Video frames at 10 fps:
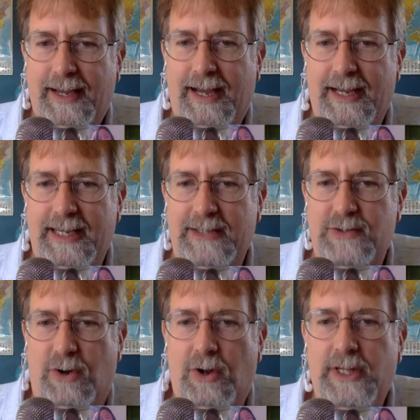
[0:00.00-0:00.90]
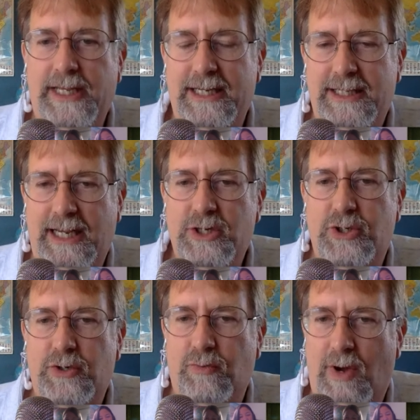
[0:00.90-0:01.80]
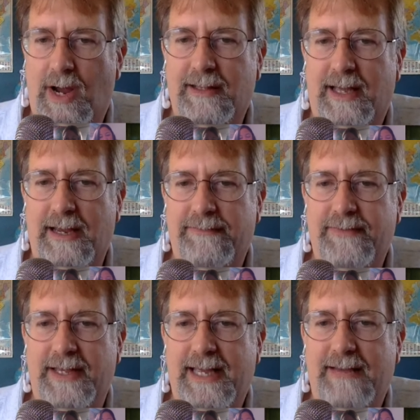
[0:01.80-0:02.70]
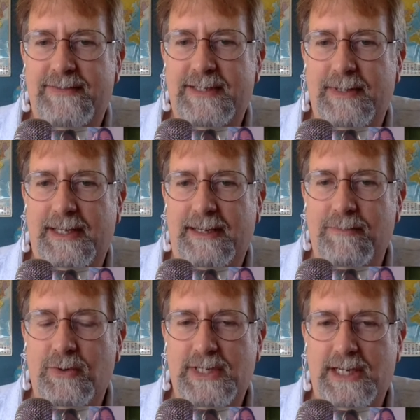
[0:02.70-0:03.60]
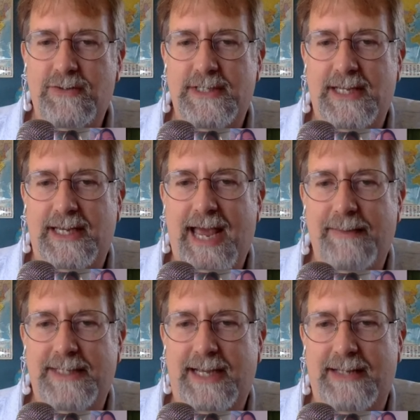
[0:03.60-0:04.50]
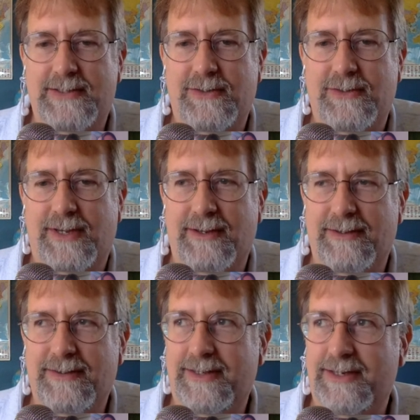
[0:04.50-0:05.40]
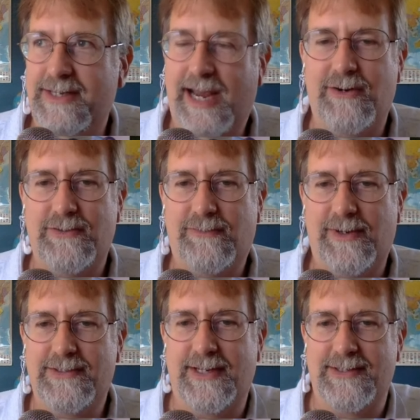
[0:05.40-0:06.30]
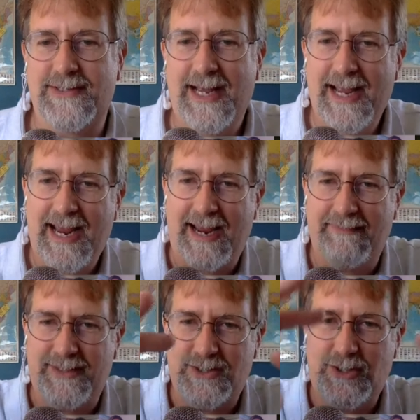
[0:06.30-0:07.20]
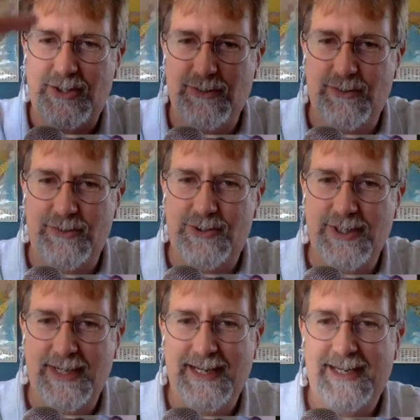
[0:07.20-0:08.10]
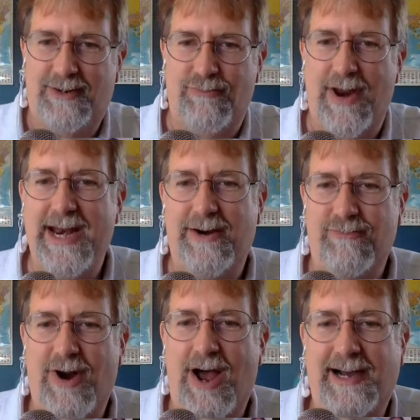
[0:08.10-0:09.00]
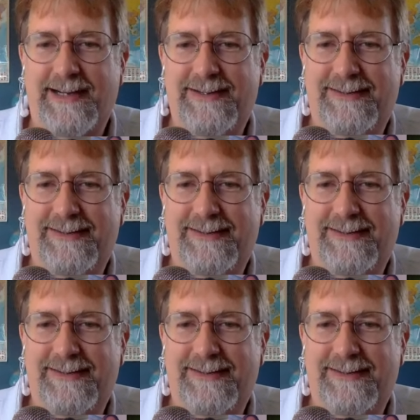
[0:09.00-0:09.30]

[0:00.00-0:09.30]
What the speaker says: It's all endangered wildlife, and they have some of the most interesting habitats. So the tigers, for instance, have this huge granite rock